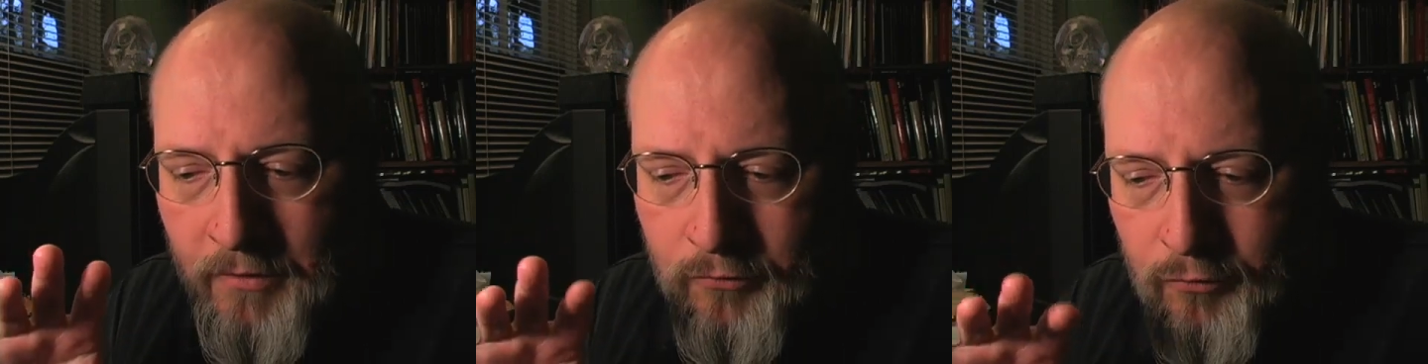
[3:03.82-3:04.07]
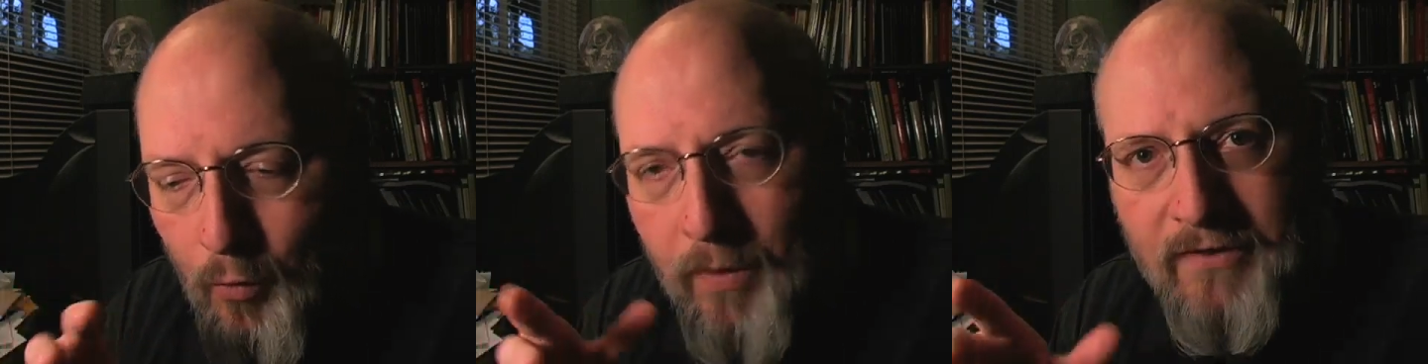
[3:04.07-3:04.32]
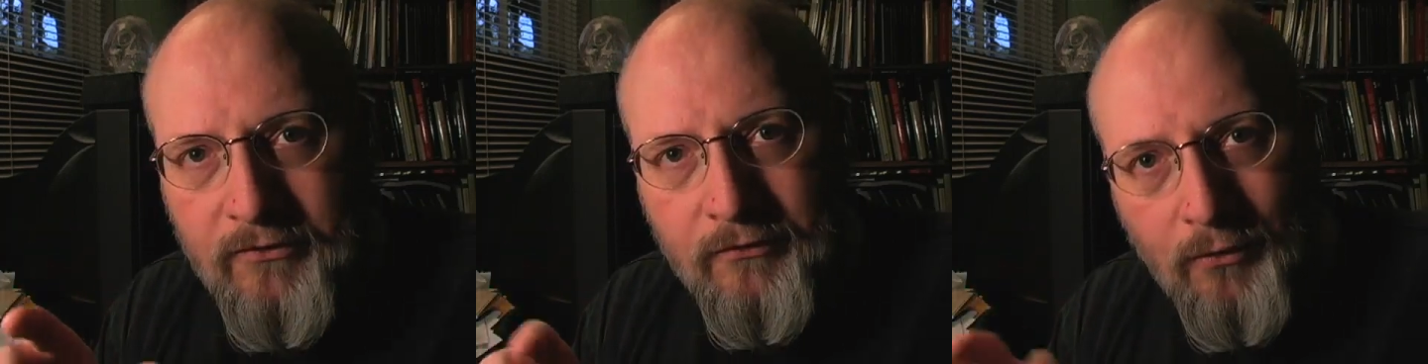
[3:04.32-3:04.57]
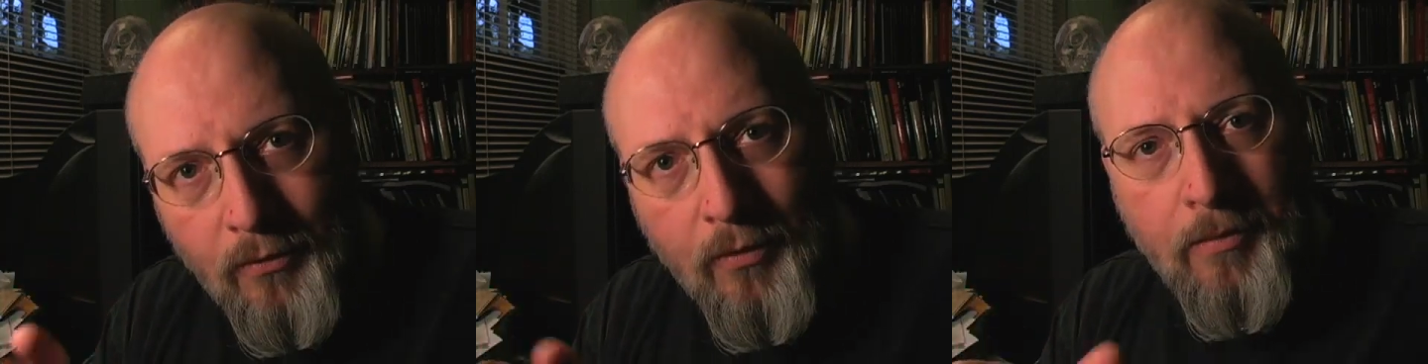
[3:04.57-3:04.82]

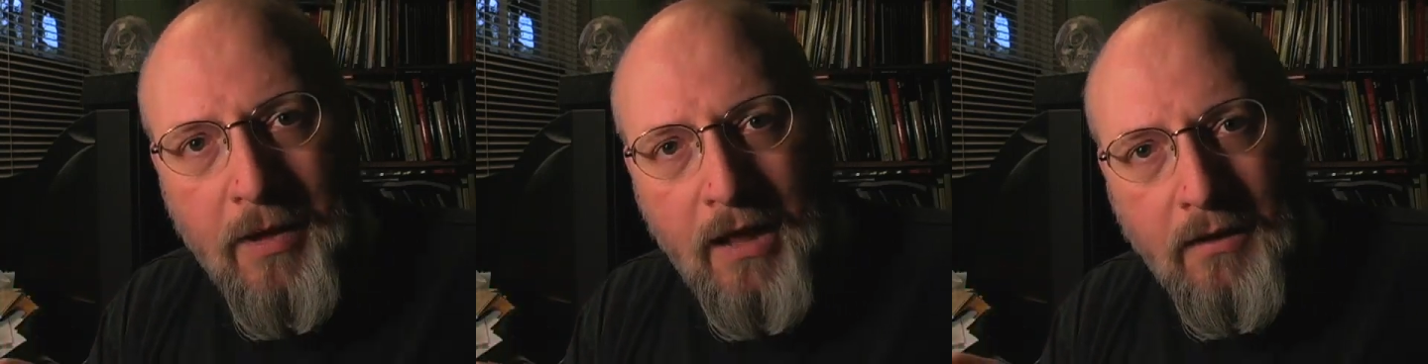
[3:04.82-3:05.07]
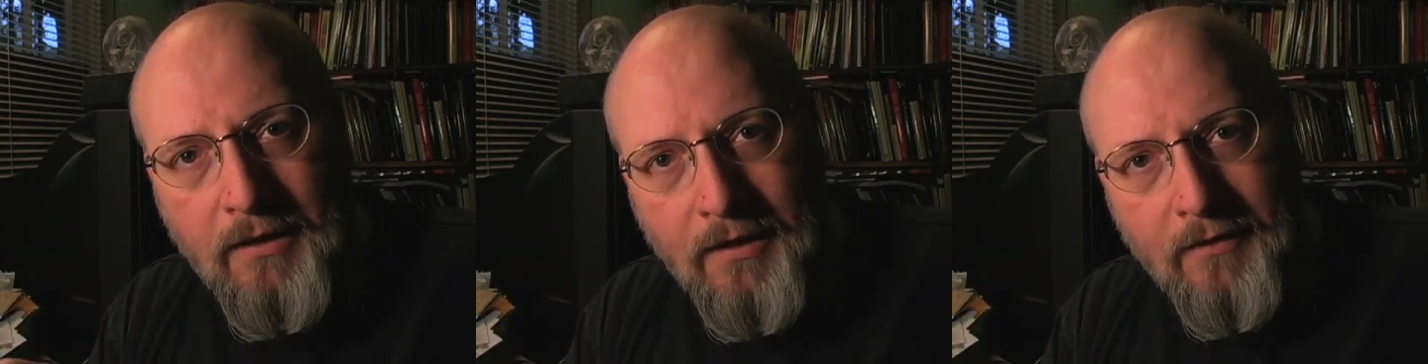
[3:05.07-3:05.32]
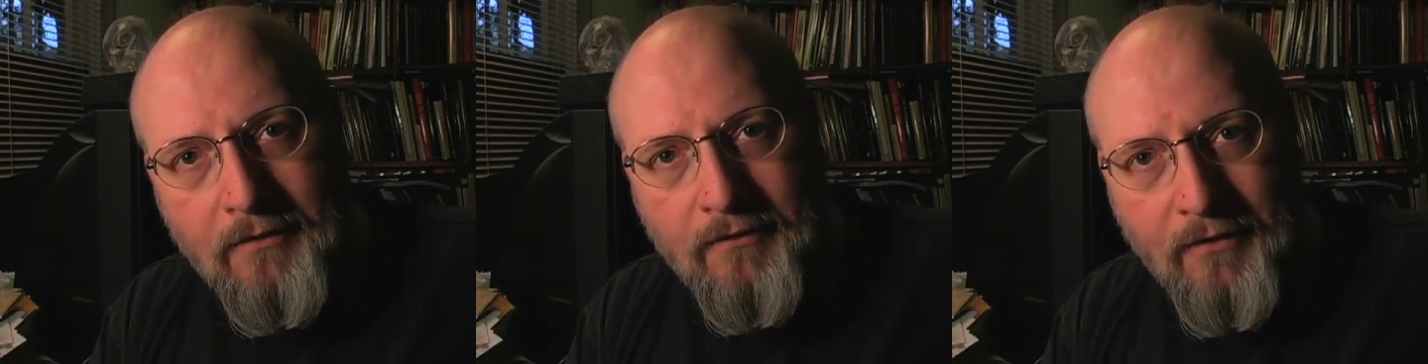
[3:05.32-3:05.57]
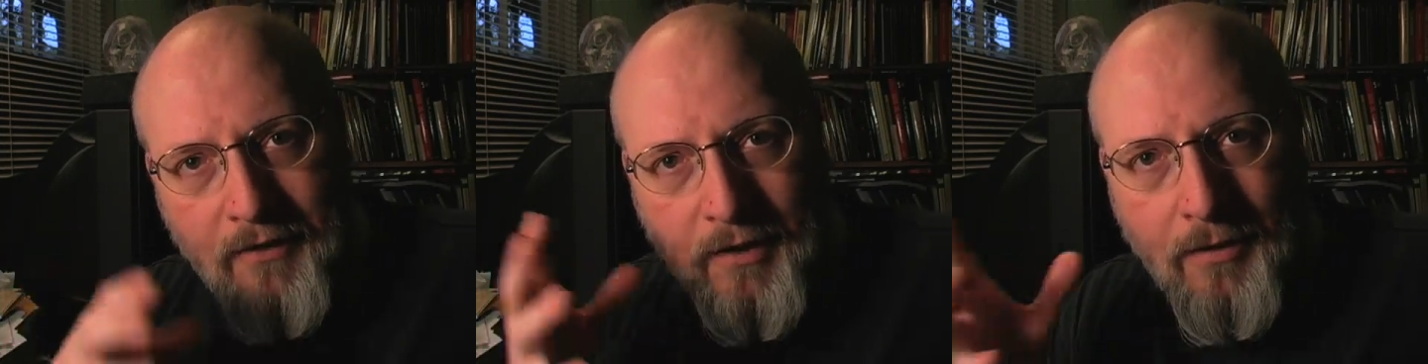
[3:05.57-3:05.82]
twist or rebellion
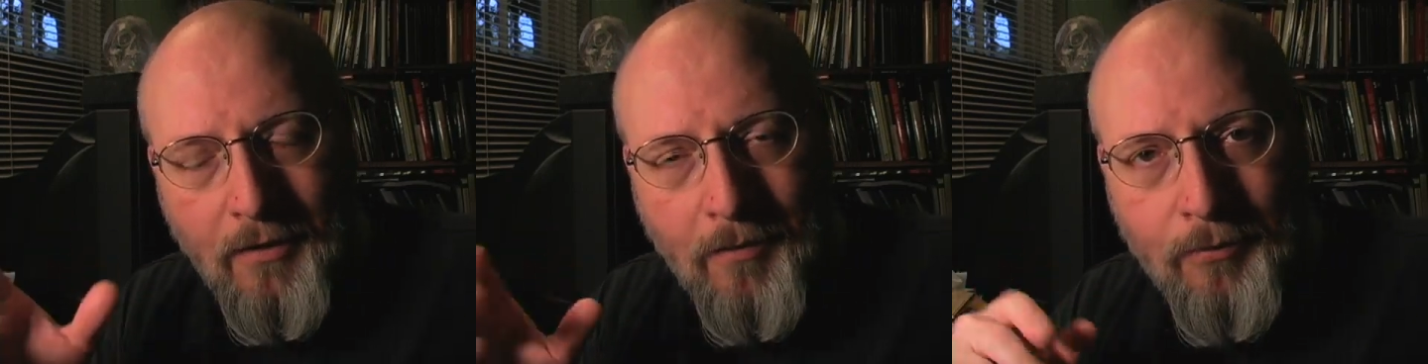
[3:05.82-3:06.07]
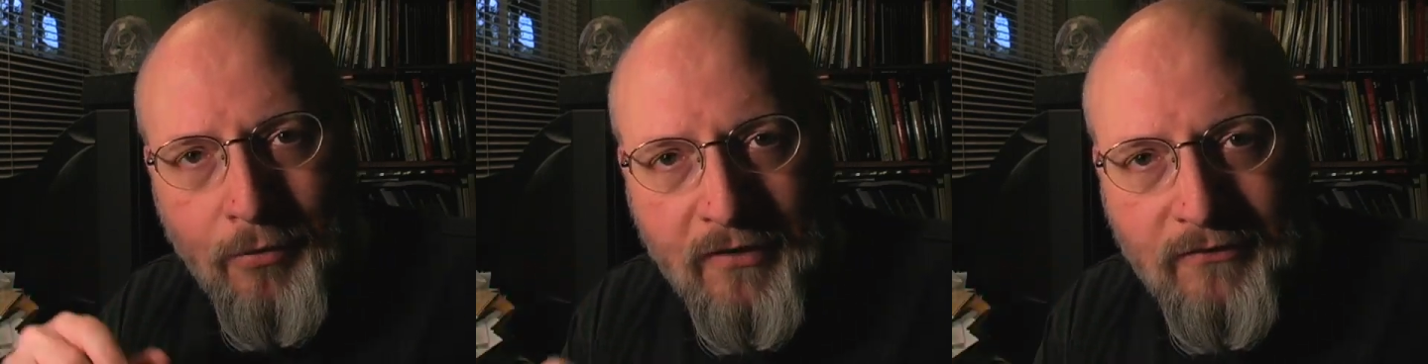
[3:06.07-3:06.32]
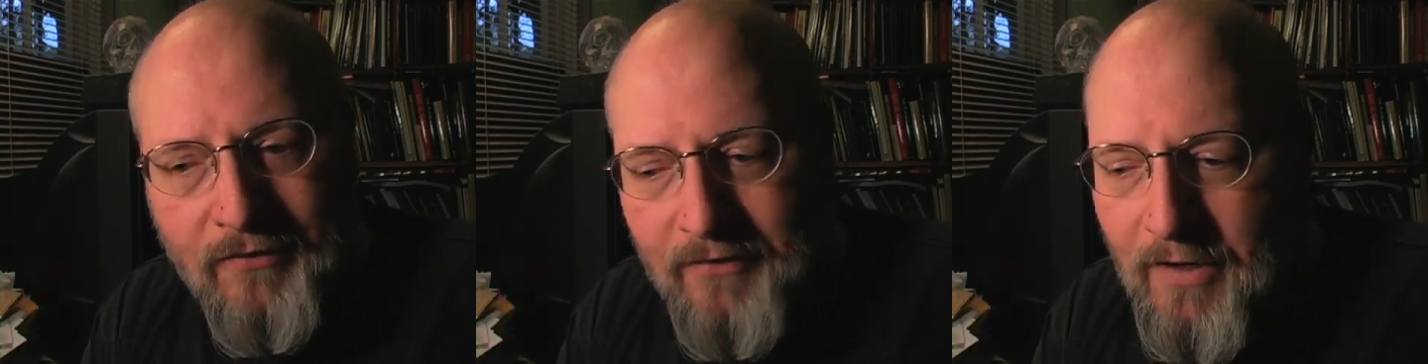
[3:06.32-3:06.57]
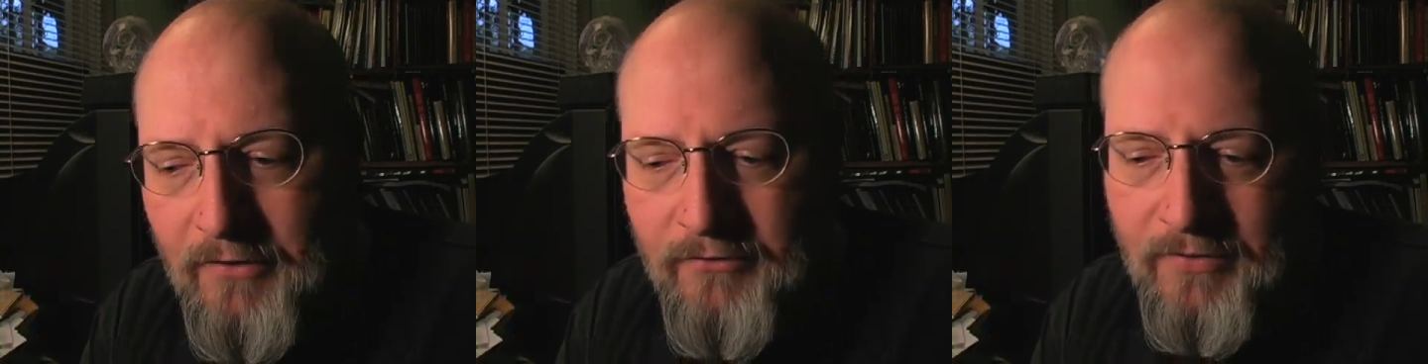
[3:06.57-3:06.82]
to their
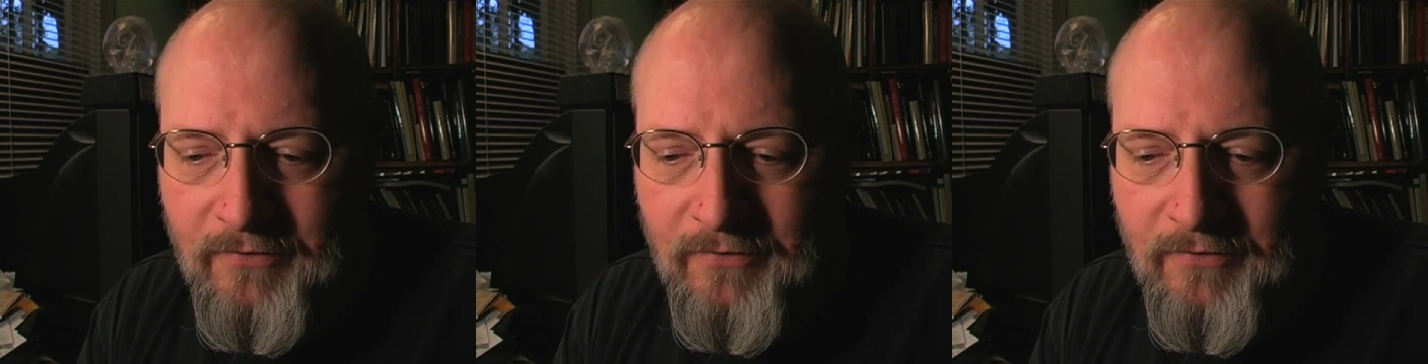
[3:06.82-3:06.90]
presentation,